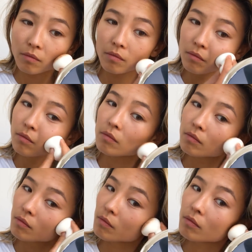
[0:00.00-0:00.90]
This
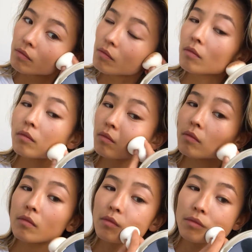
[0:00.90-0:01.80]
foundation is best
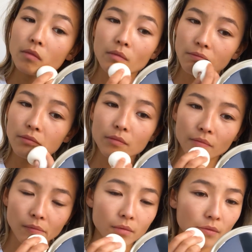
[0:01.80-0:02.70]
to be
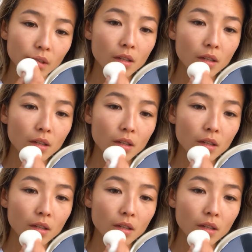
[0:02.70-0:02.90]
pressed in.